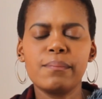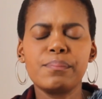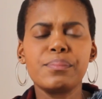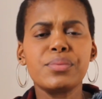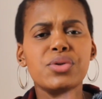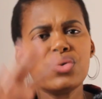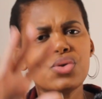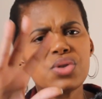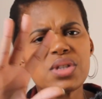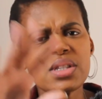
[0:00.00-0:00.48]

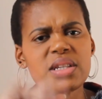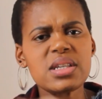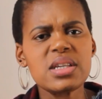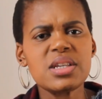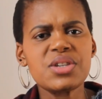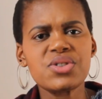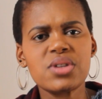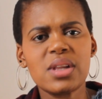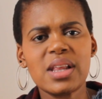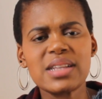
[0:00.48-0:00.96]

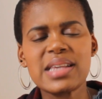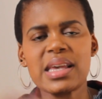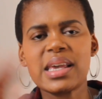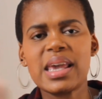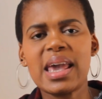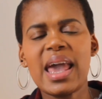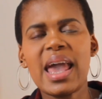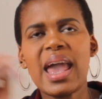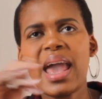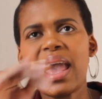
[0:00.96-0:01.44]
beauty, so that's
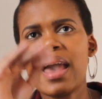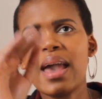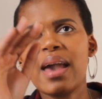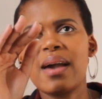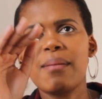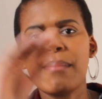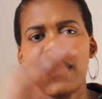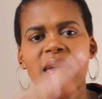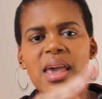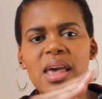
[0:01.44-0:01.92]
like
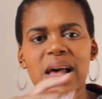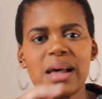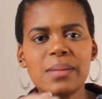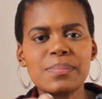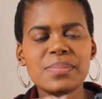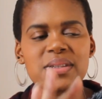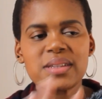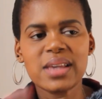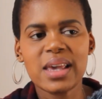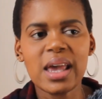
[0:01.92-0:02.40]
hair,
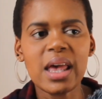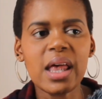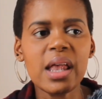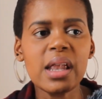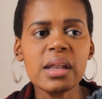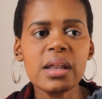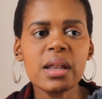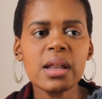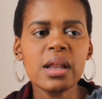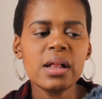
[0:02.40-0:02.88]
makeup,
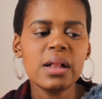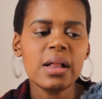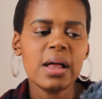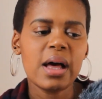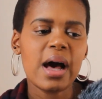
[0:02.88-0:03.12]
skin,